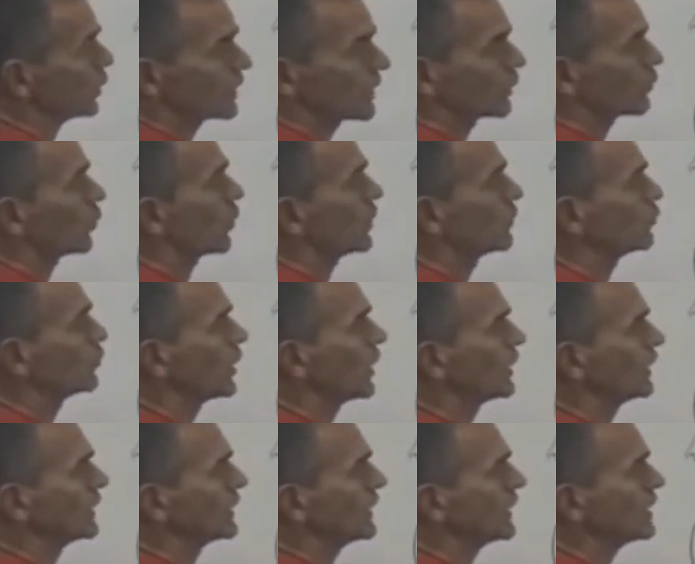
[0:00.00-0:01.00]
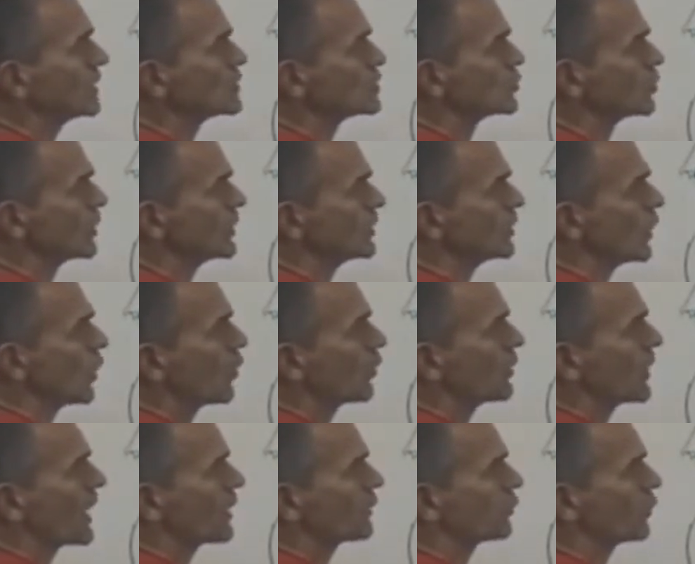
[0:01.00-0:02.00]
look at what running is, we know
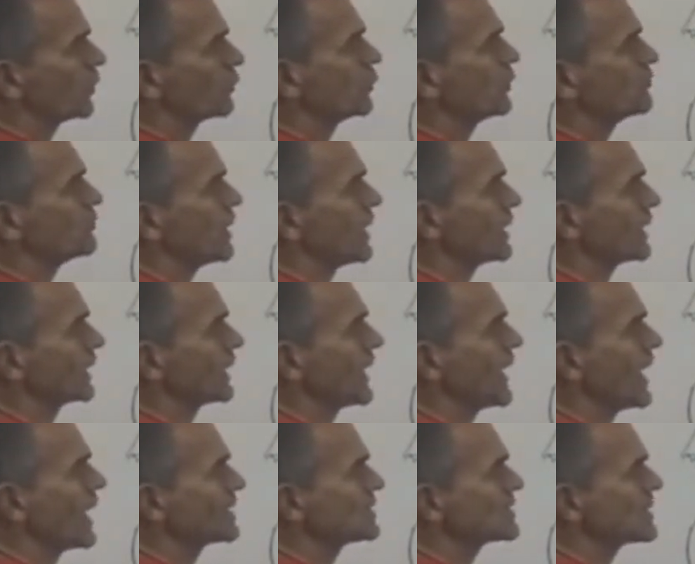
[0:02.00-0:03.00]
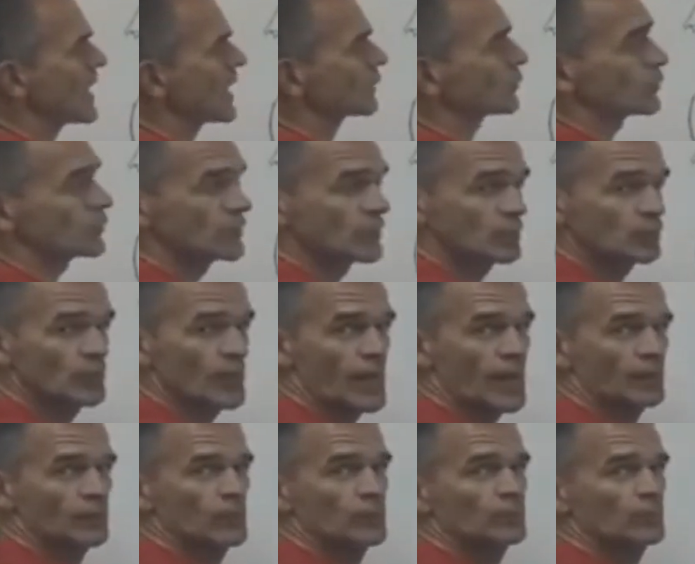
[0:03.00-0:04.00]
that when we make contact with the
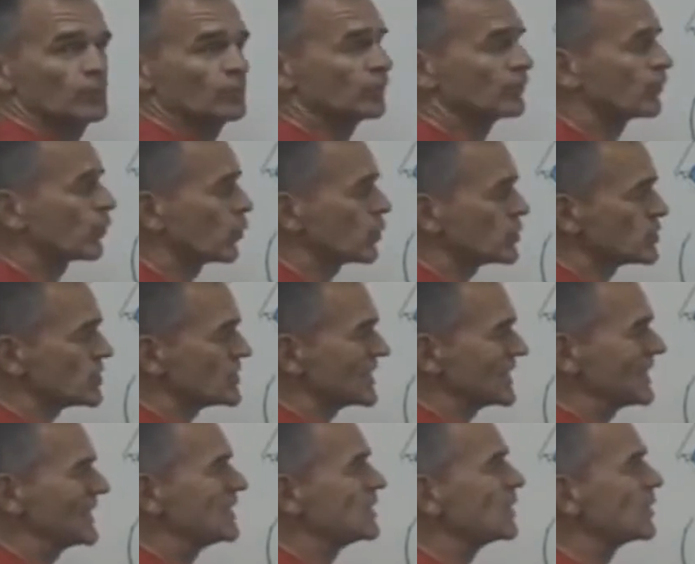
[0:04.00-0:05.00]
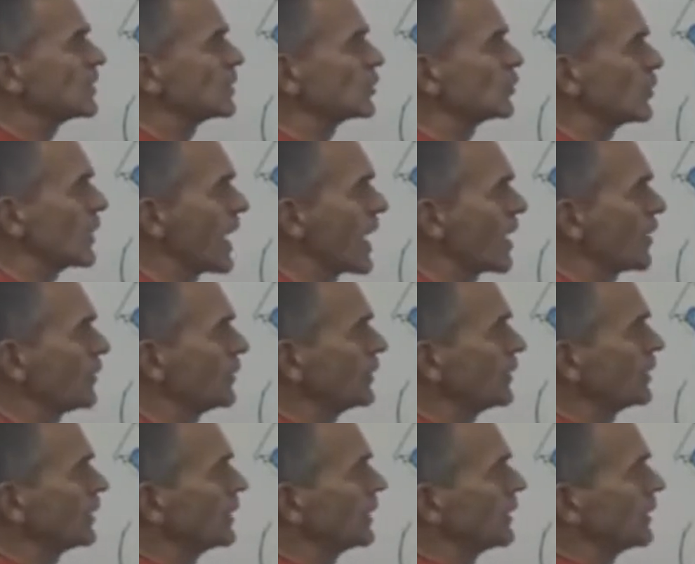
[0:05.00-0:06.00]
ground, we put force into the
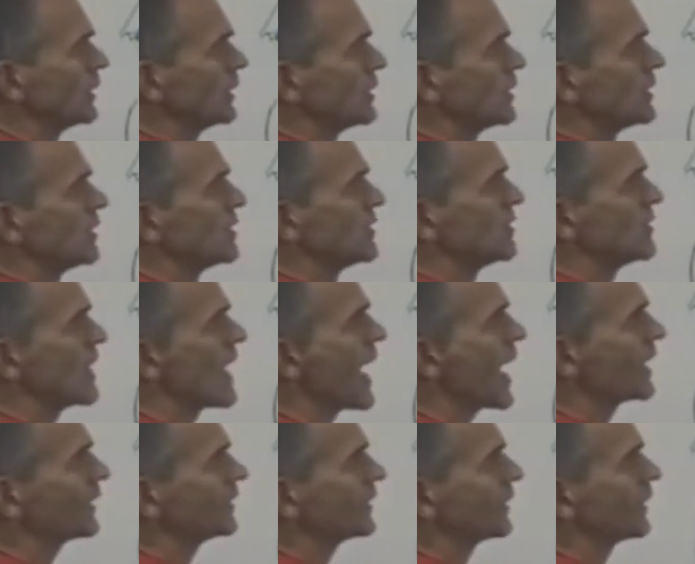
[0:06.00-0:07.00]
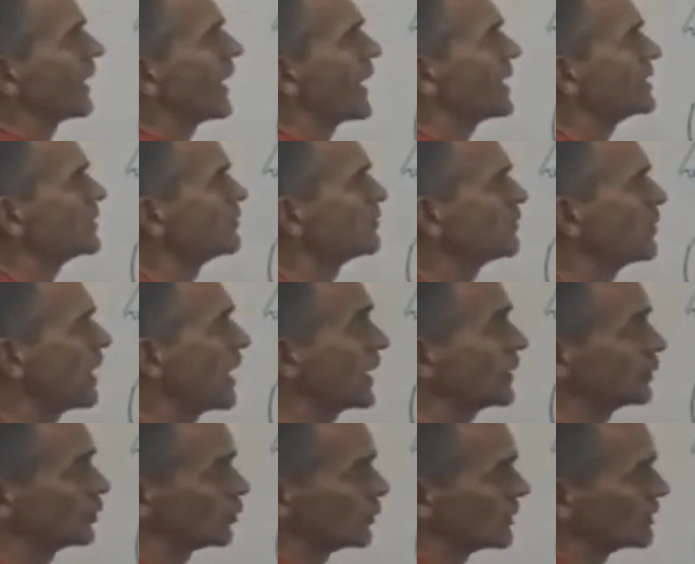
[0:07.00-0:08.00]
ground. That
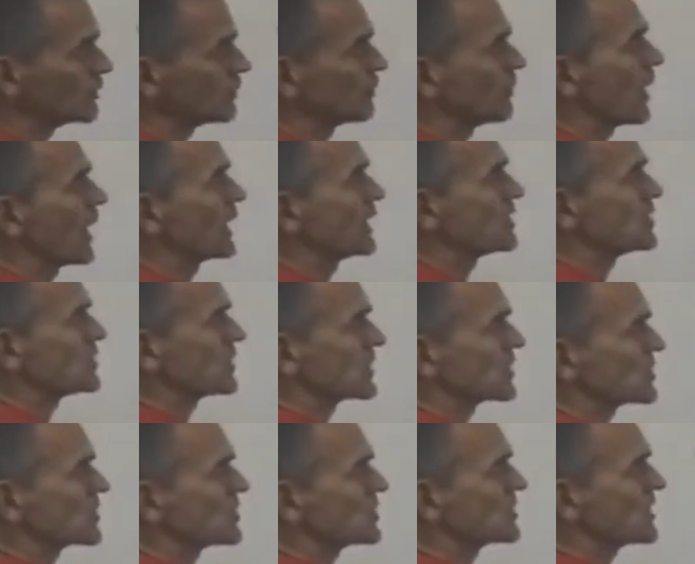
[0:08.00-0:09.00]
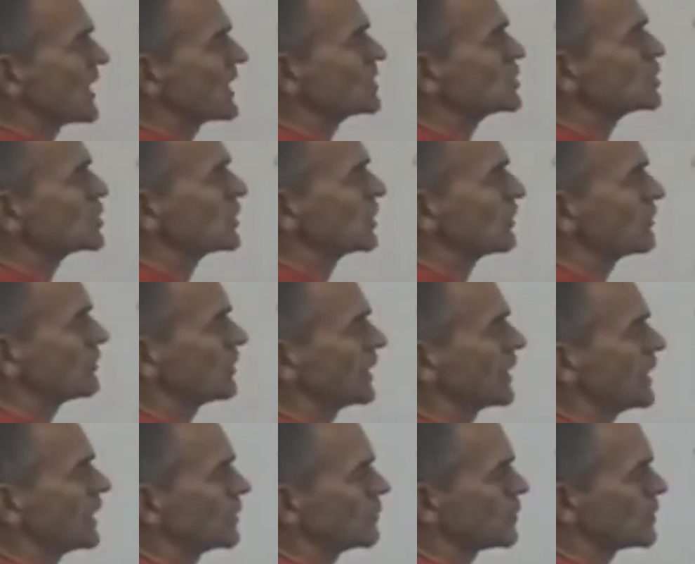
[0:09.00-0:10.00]
we define as extension of the
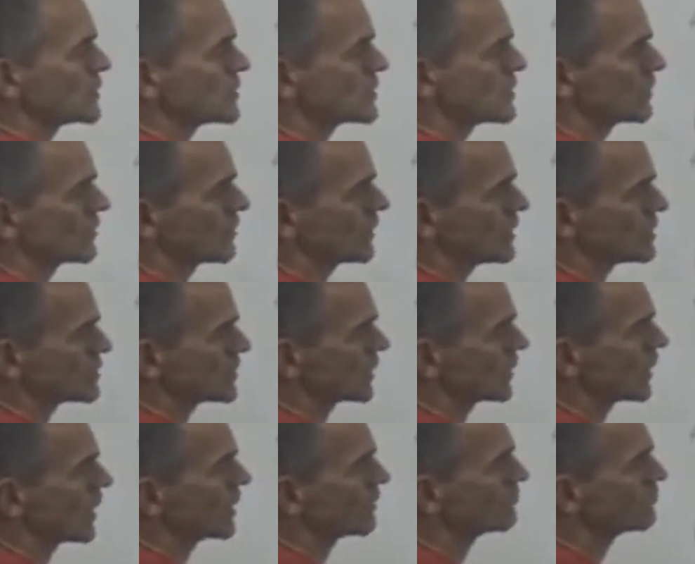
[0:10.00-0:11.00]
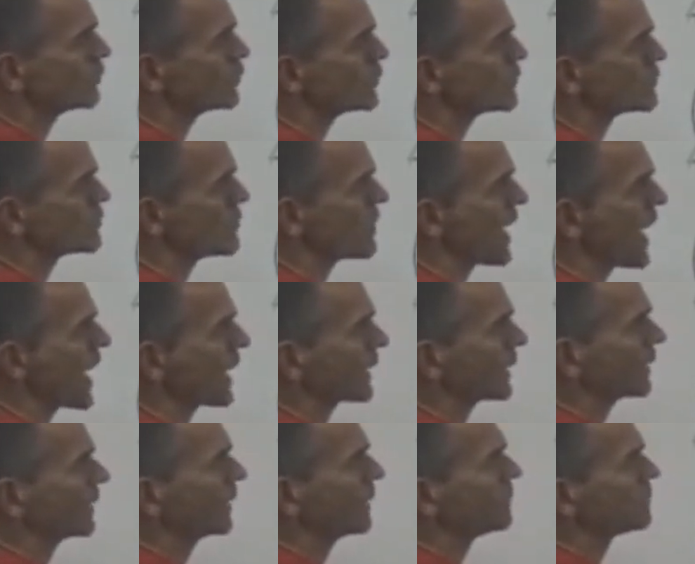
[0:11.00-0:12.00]
hip as the leg moves
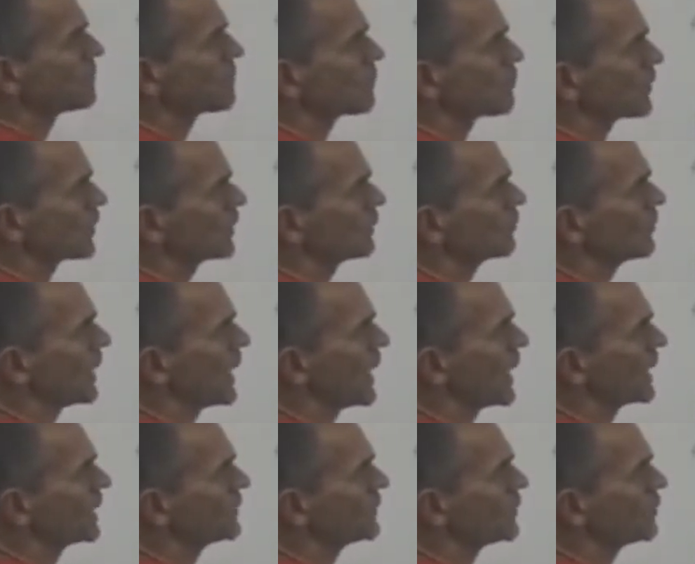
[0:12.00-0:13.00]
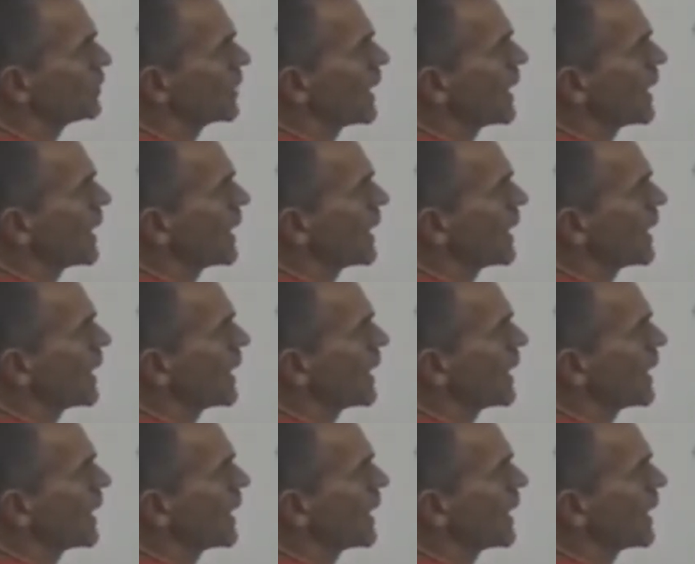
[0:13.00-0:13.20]
back behind the